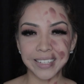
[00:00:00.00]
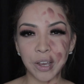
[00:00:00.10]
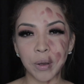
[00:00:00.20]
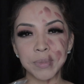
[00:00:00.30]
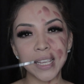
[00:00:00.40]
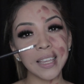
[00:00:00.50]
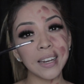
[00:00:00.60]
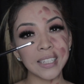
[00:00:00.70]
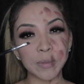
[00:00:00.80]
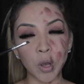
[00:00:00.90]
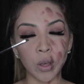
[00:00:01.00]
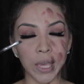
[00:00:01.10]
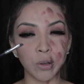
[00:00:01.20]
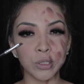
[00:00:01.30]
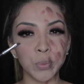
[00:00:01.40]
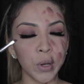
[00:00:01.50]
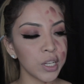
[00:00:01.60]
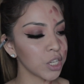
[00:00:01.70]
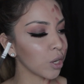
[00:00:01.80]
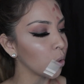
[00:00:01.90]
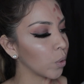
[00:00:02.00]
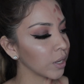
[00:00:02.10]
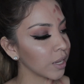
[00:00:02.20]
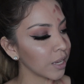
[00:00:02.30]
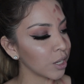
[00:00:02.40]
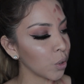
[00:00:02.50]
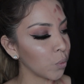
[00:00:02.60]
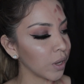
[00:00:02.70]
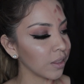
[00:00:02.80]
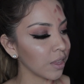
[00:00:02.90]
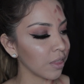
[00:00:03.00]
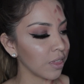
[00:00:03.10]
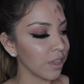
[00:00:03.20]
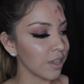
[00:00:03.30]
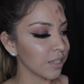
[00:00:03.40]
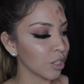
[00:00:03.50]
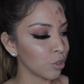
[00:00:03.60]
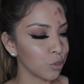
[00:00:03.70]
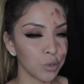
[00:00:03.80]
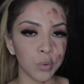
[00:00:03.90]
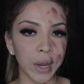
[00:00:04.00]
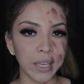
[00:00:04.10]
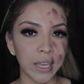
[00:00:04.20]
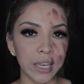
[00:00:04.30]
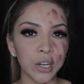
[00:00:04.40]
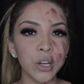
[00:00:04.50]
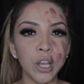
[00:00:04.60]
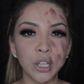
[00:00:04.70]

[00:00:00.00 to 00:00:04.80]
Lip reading: Now I'm taking a small angled brush and going in with these two right here